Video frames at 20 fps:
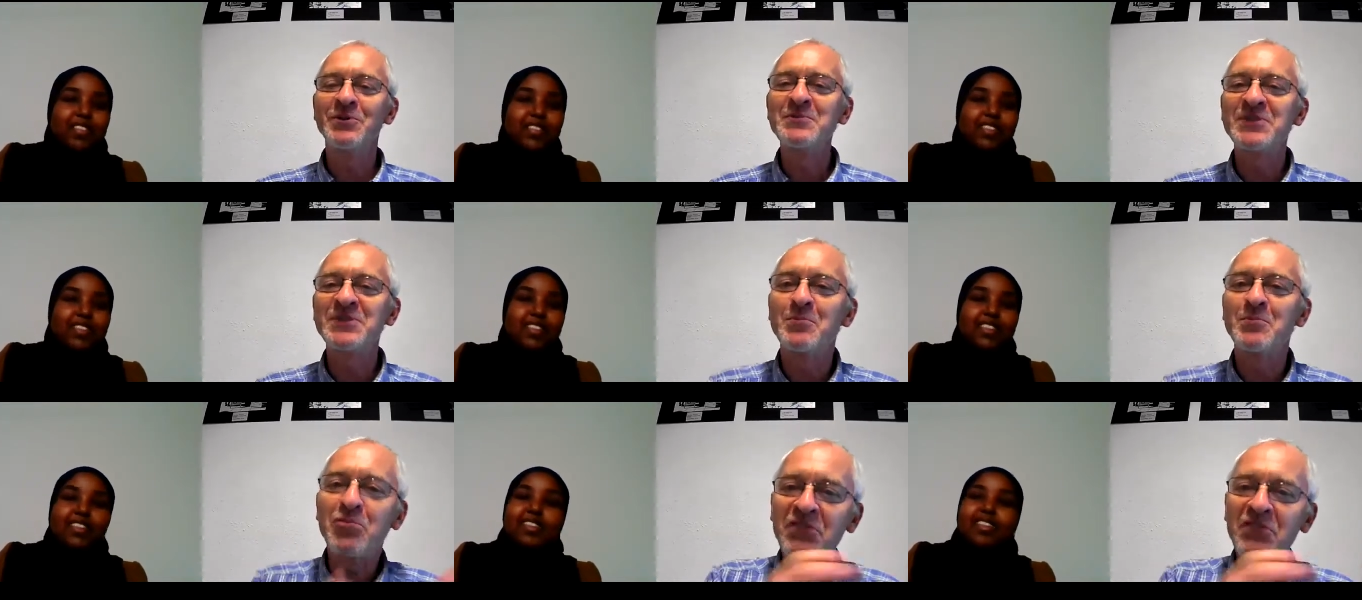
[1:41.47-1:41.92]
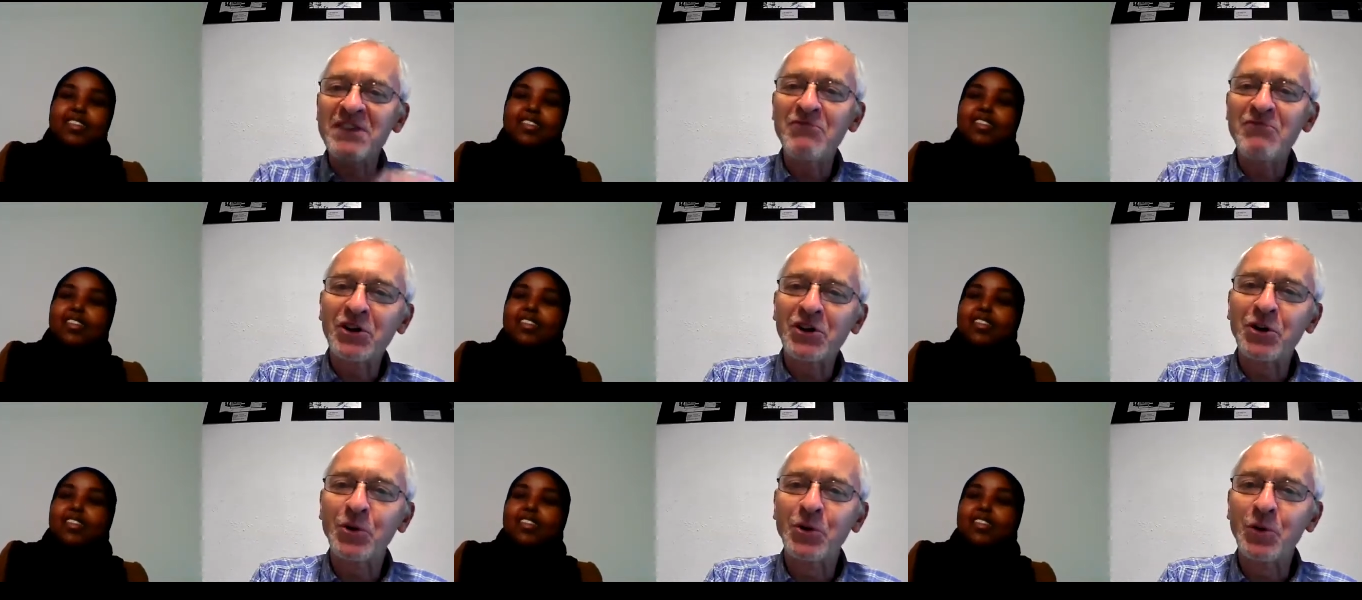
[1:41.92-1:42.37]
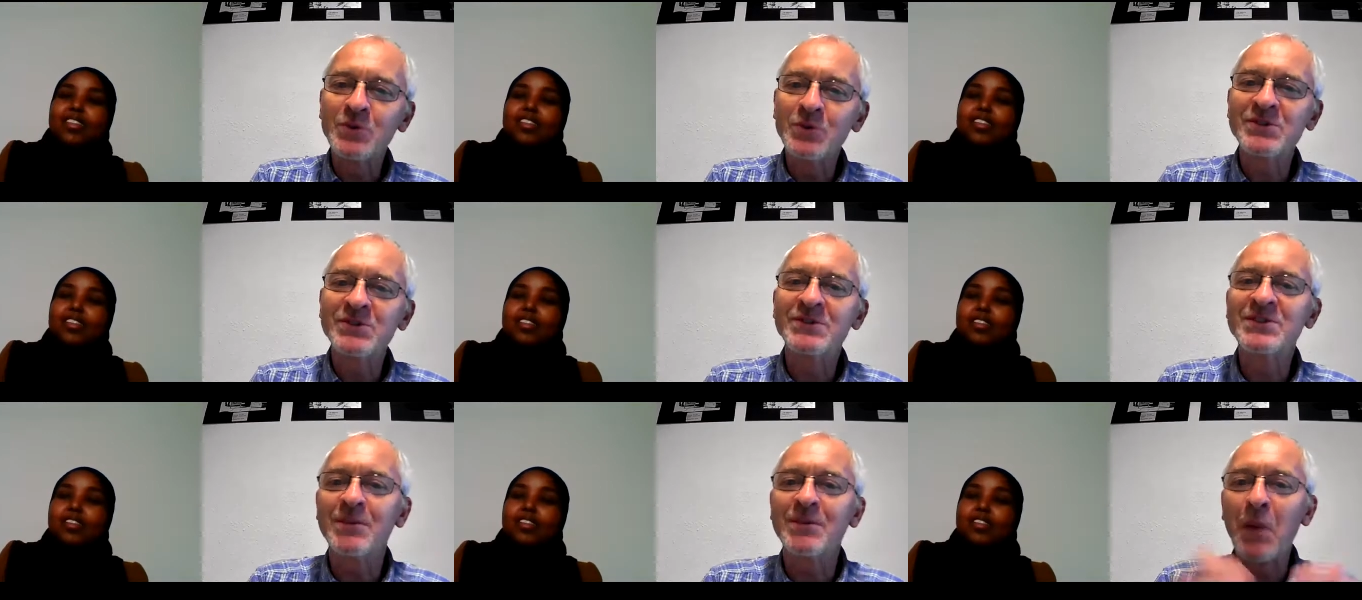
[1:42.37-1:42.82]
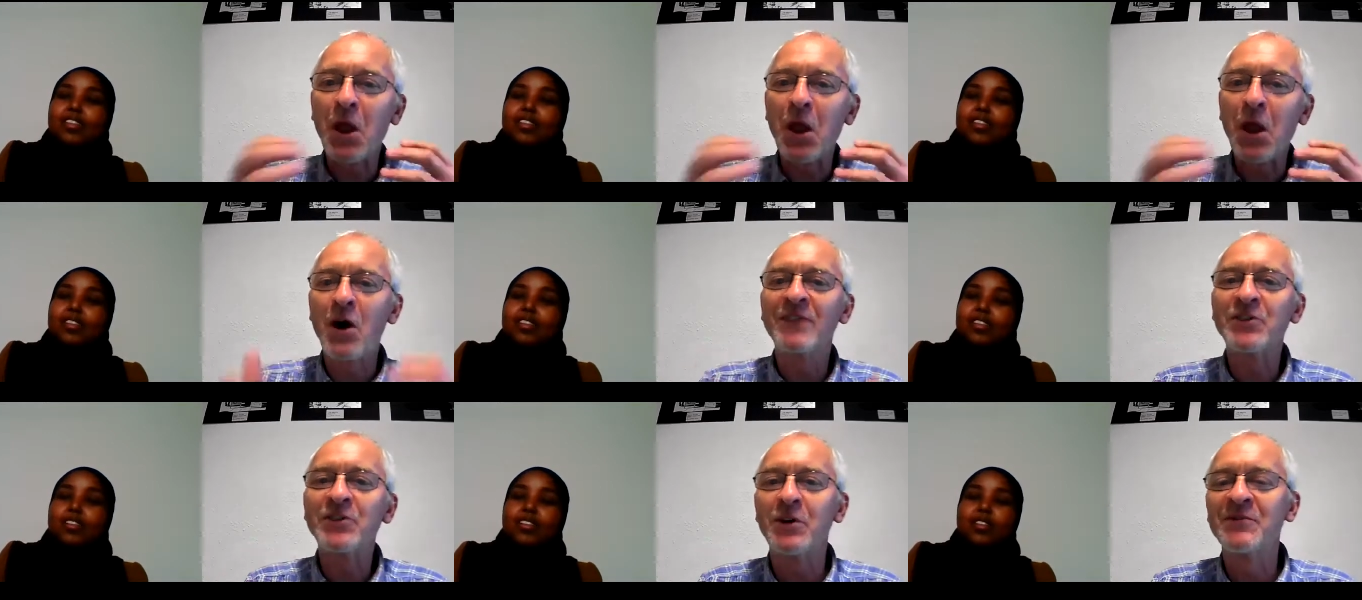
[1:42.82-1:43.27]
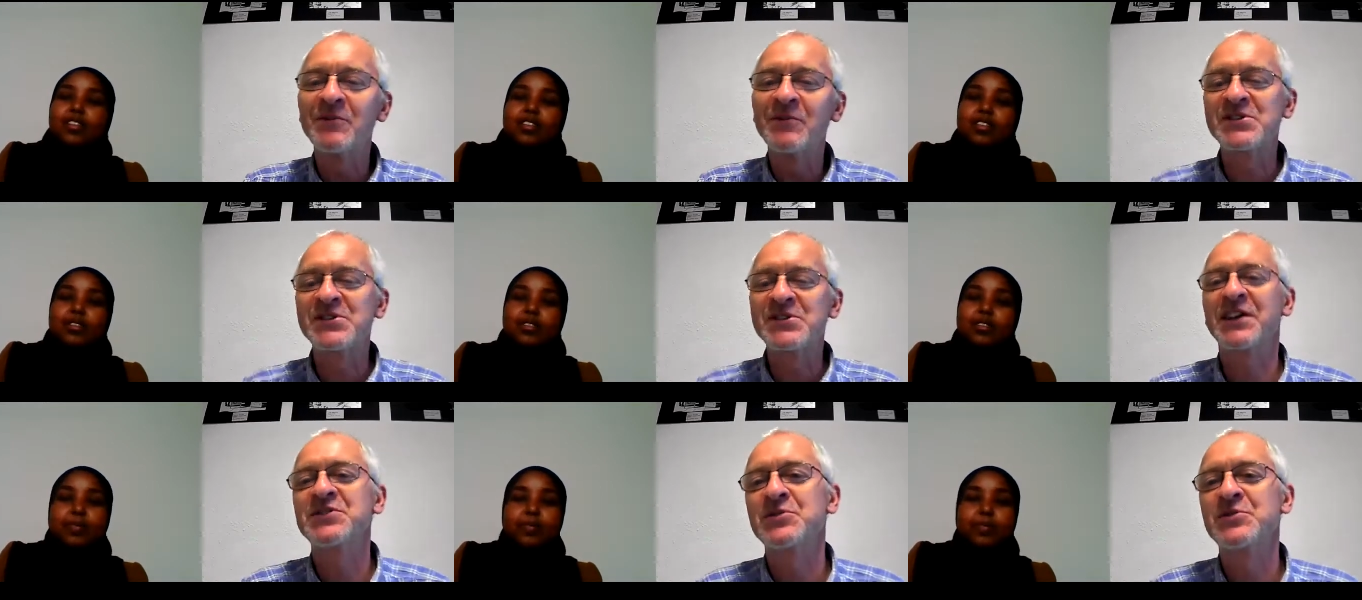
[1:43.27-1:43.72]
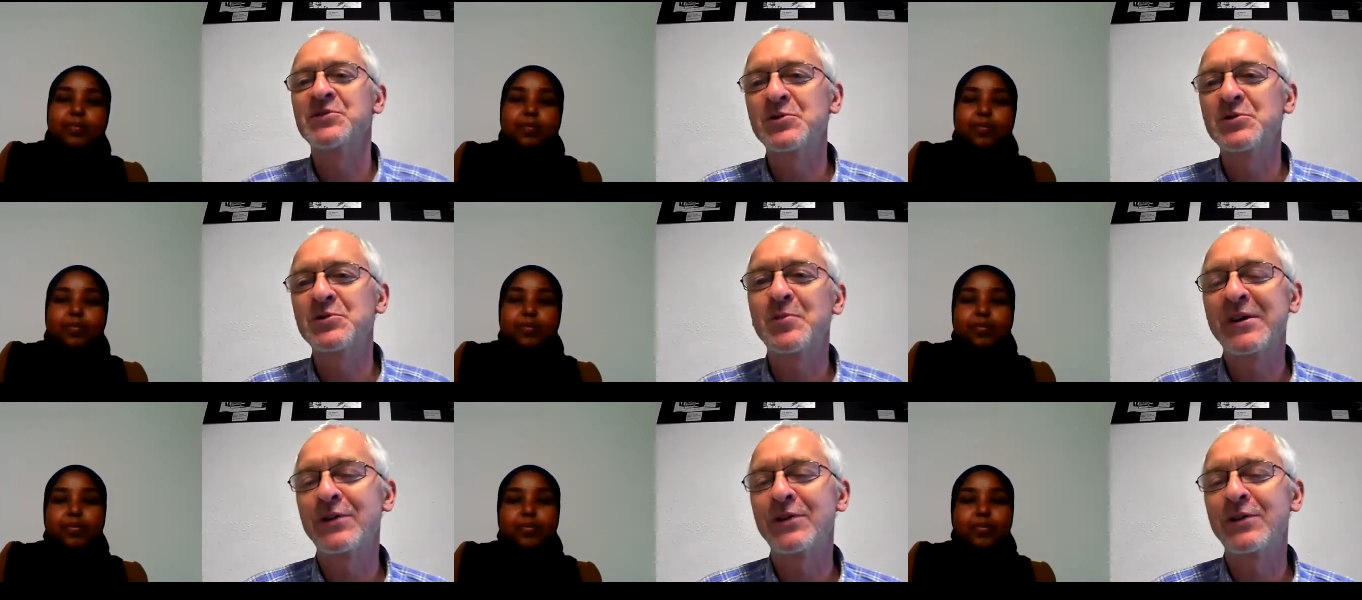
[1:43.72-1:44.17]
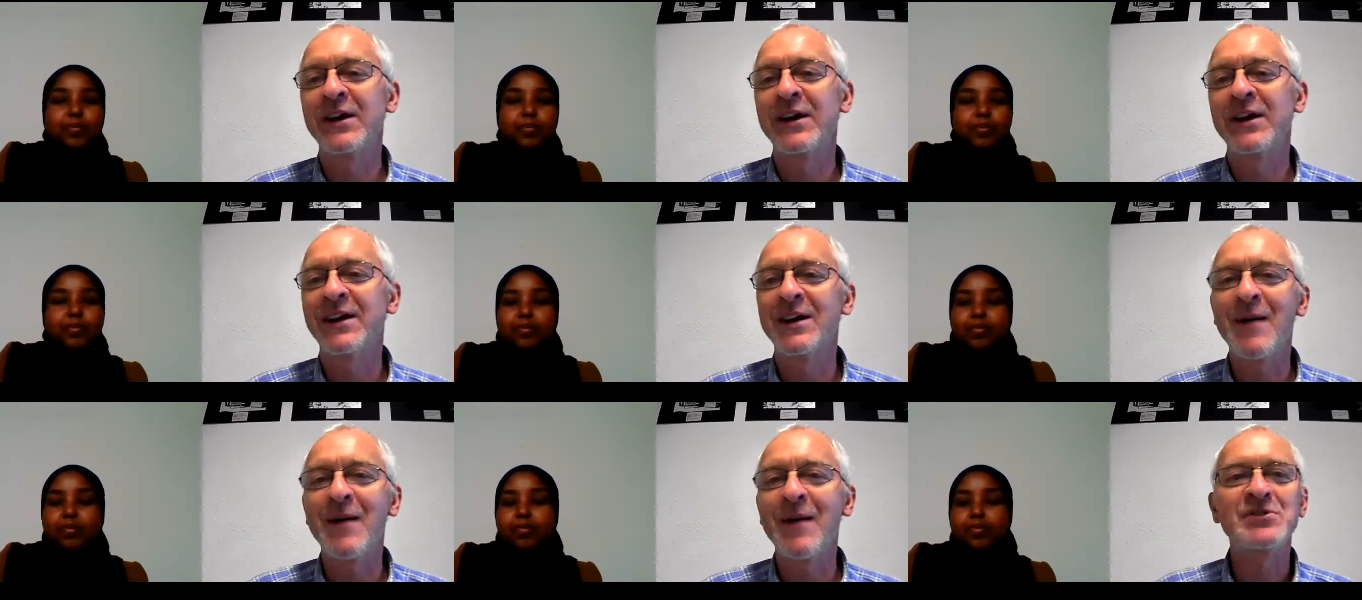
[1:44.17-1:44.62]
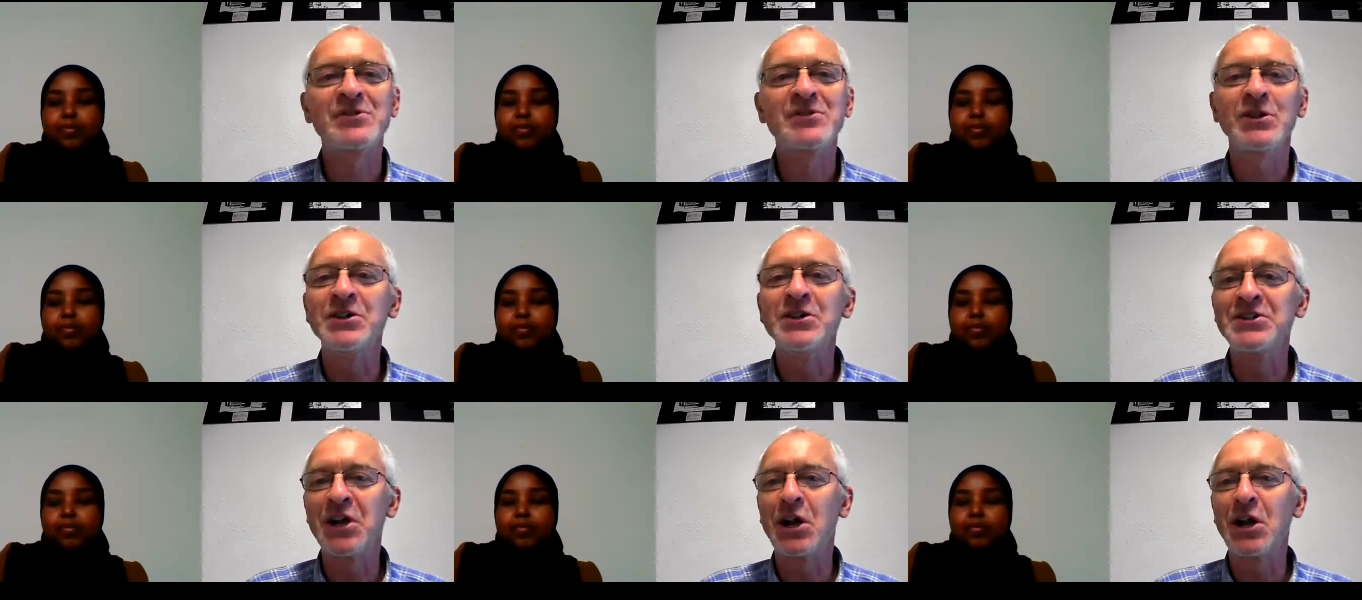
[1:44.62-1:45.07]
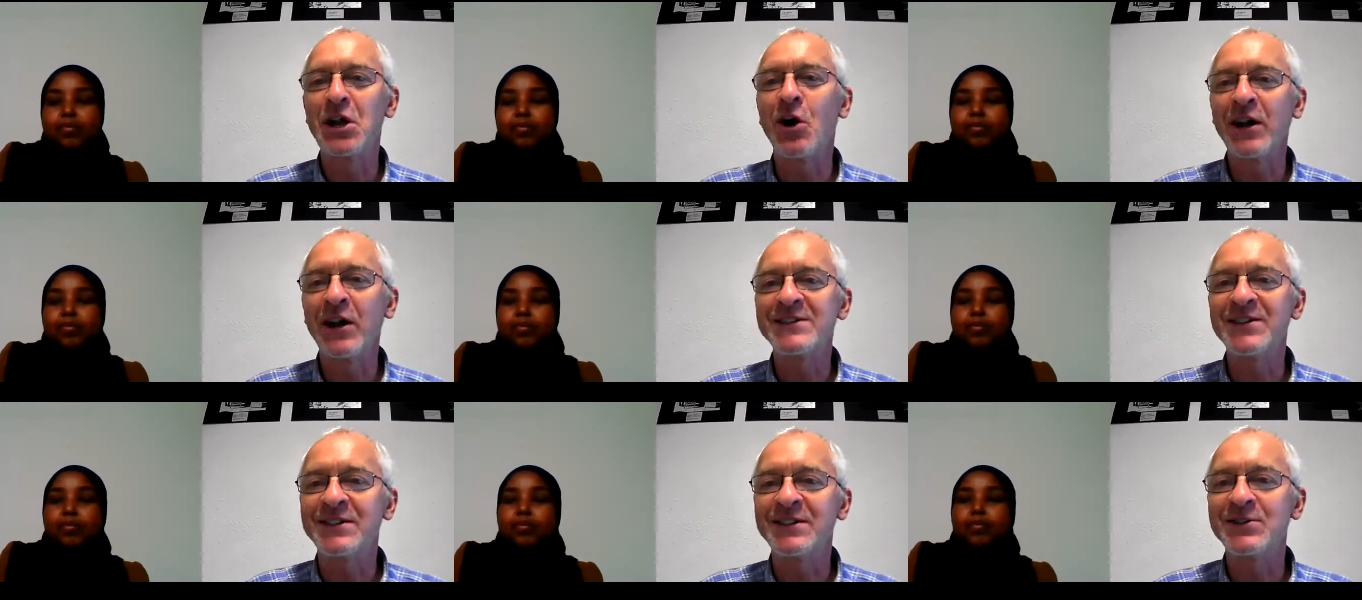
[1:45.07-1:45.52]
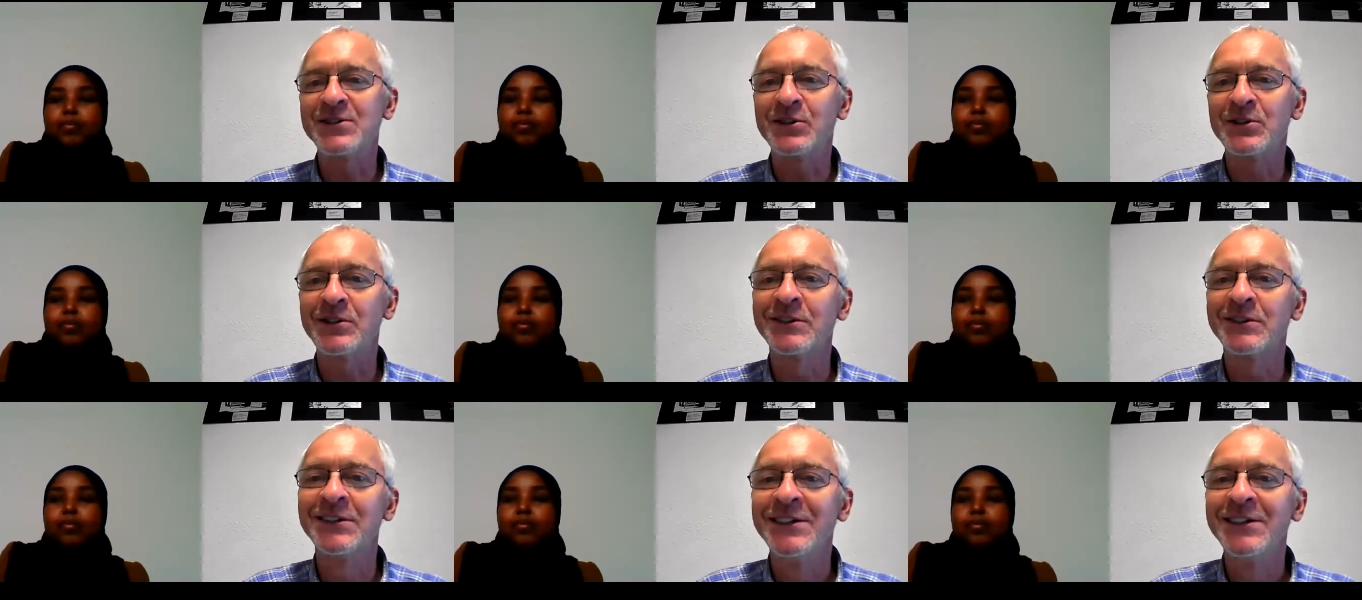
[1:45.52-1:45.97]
Speaker 1: some pre-records and some live conversations would be great. And I'm absolutely delighted to,